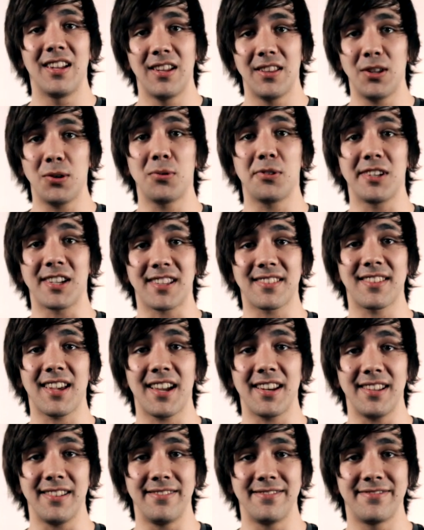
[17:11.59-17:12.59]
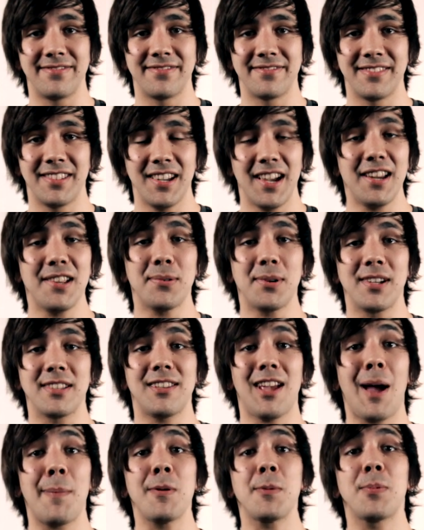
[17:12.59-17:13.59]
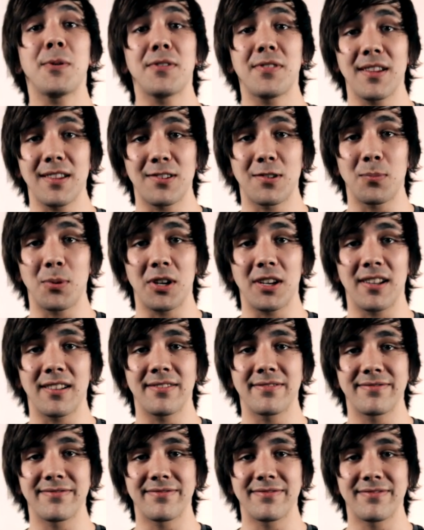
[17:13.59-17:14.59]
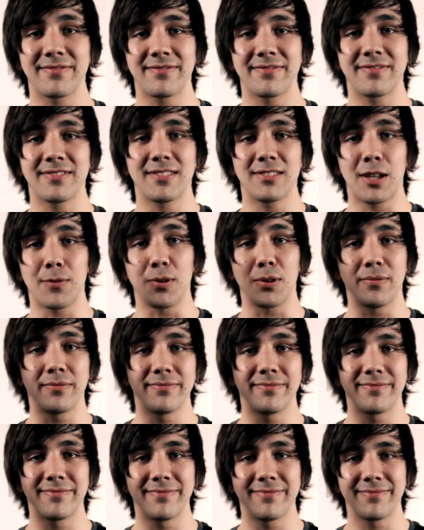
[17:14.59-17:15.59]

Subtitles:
They're really excited. Anyways, happy birthday, Sabrina. Love you.